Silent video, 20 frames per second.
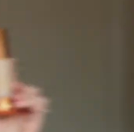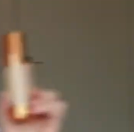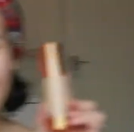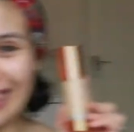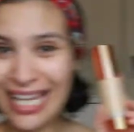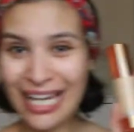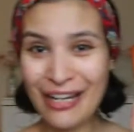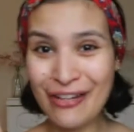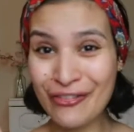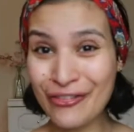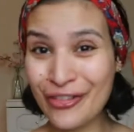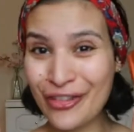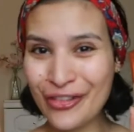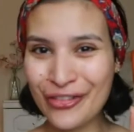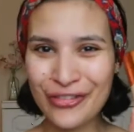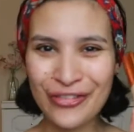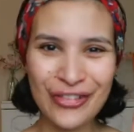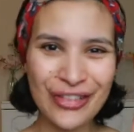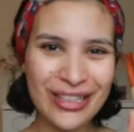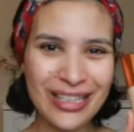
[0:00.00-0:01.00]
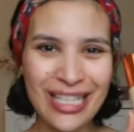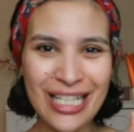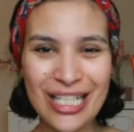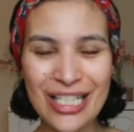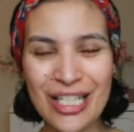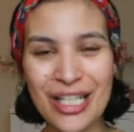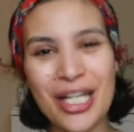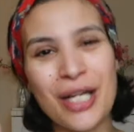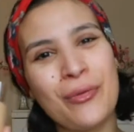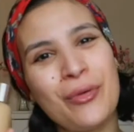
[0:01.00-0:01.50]
Now for
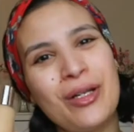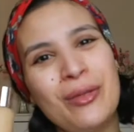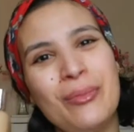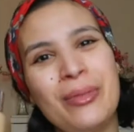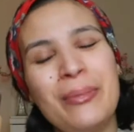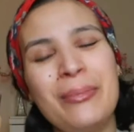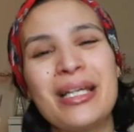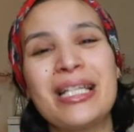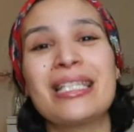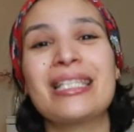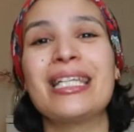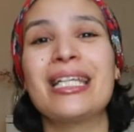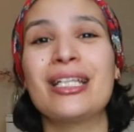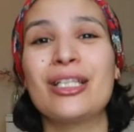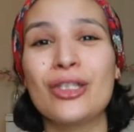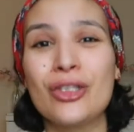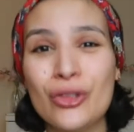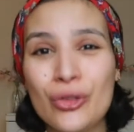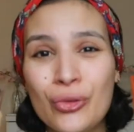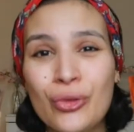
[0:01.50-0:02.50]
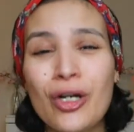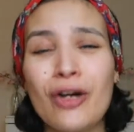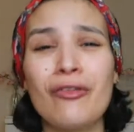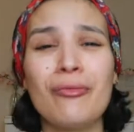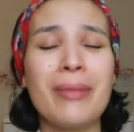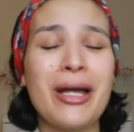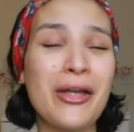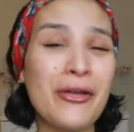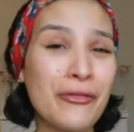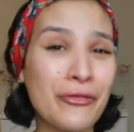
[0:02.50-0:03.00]
foundation, I will be mixing 2
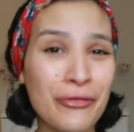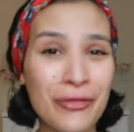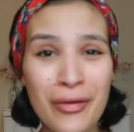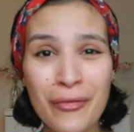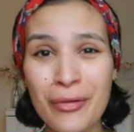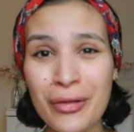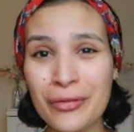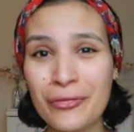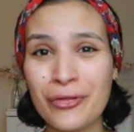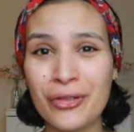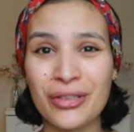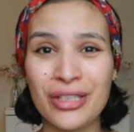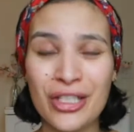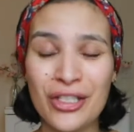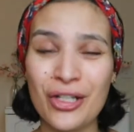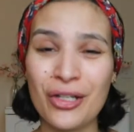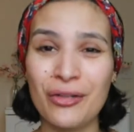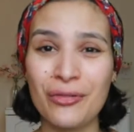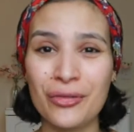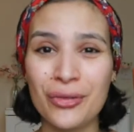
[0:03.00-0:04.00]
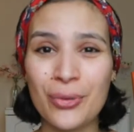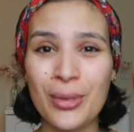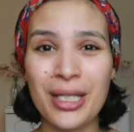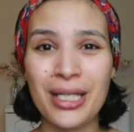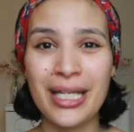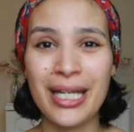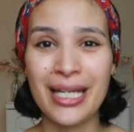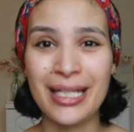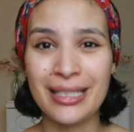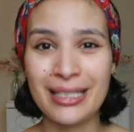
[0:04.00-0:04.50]
of my favorite foundation of
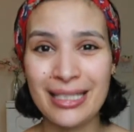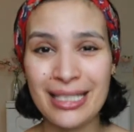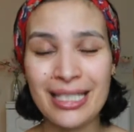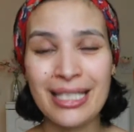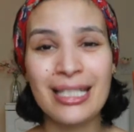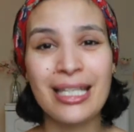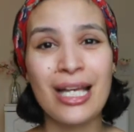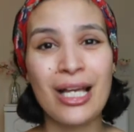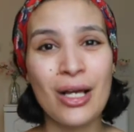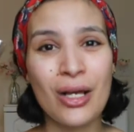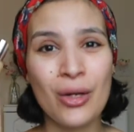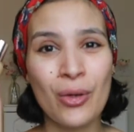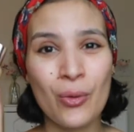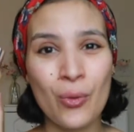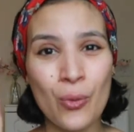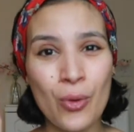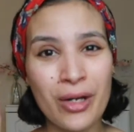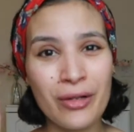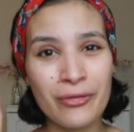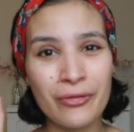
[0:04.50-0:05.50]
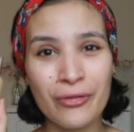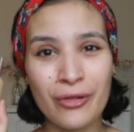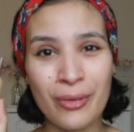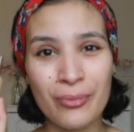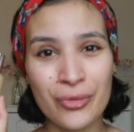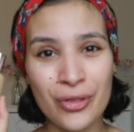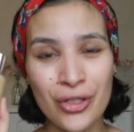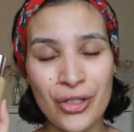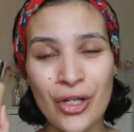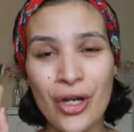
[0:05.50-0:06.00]
2018. One
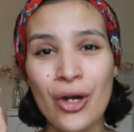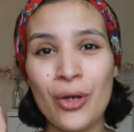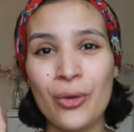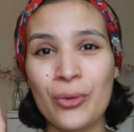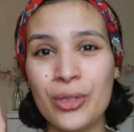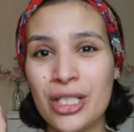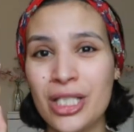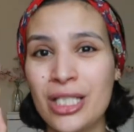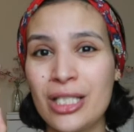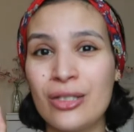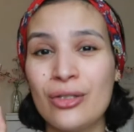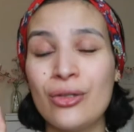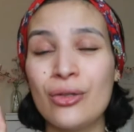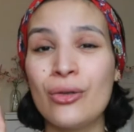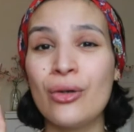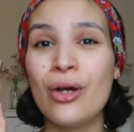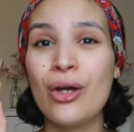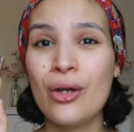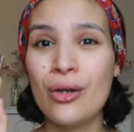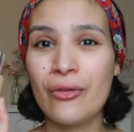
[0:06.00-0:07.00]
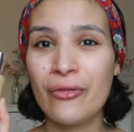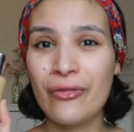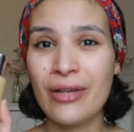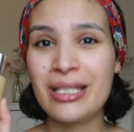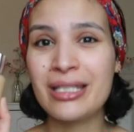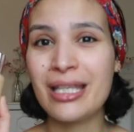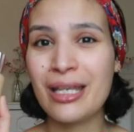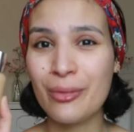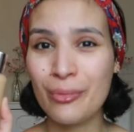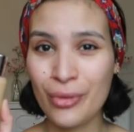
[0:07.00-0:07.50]
from Dior, which is the
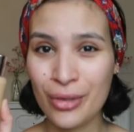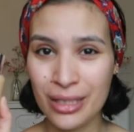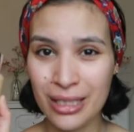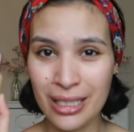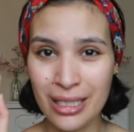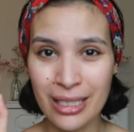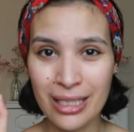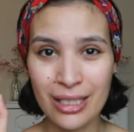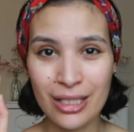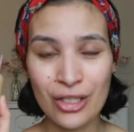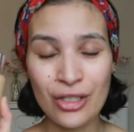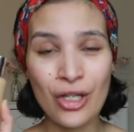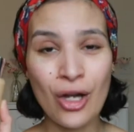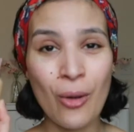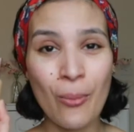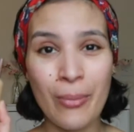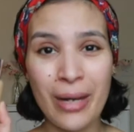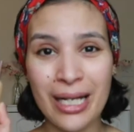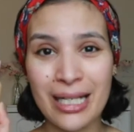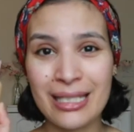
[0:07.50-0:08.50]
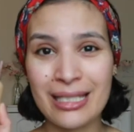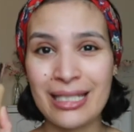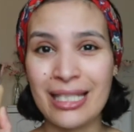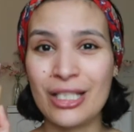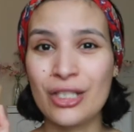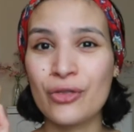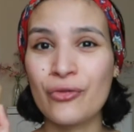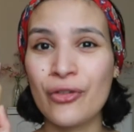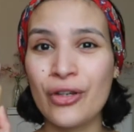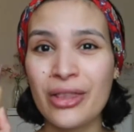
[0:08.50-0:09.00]
Face and Body Dior
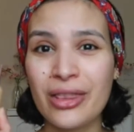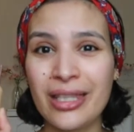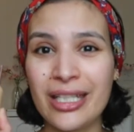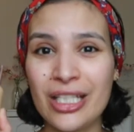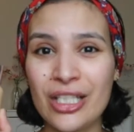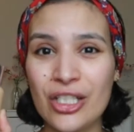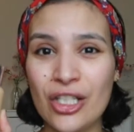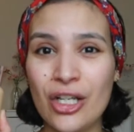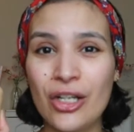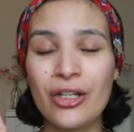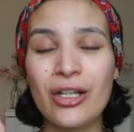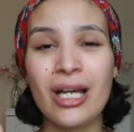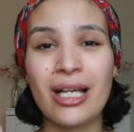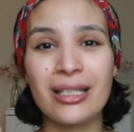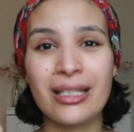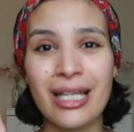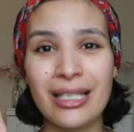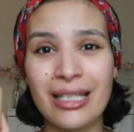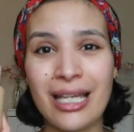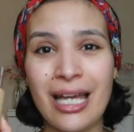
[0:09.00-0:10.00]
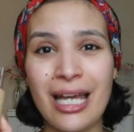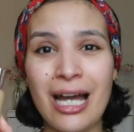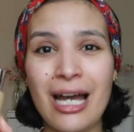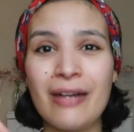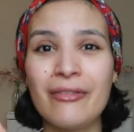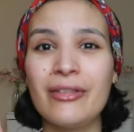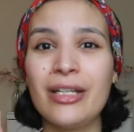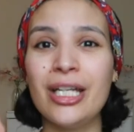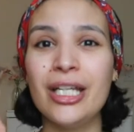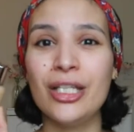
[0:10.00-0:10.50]
Backstage Foundation that I
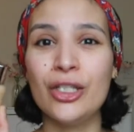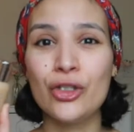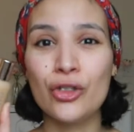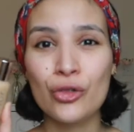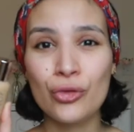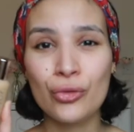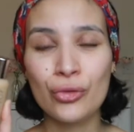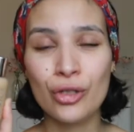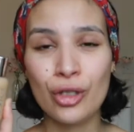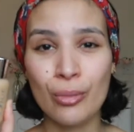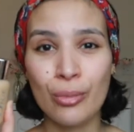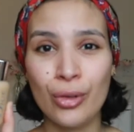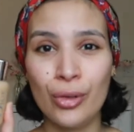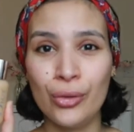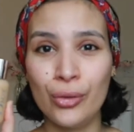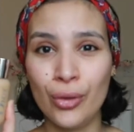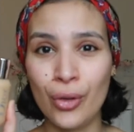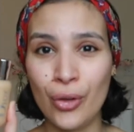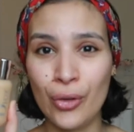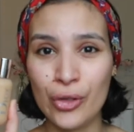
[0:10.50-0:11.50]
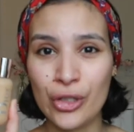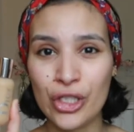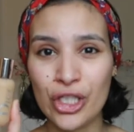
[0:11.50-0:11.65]
have in 2WO